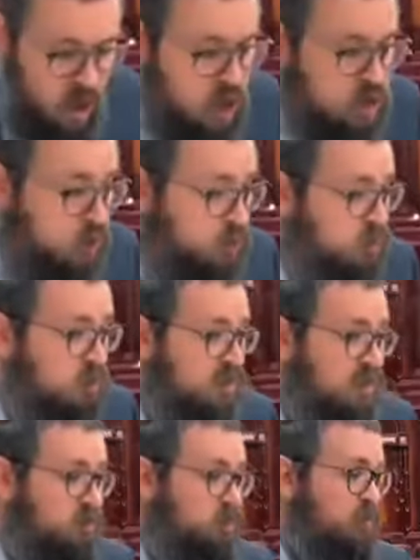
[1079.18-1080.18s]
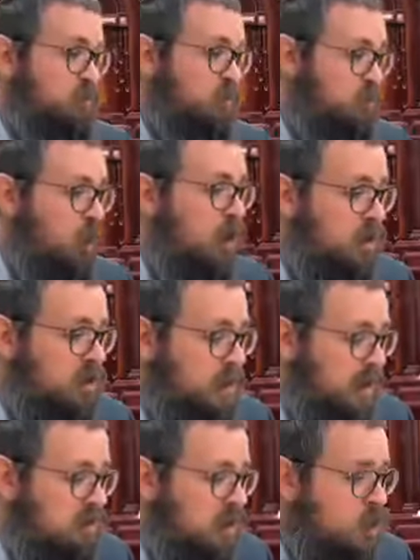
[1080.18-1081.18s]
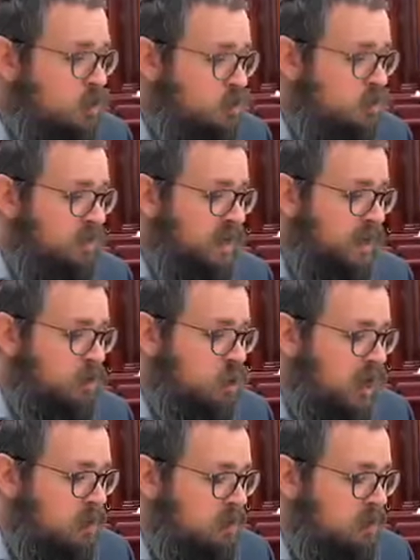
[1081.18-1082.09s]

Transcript: So, talking about serving Hashem,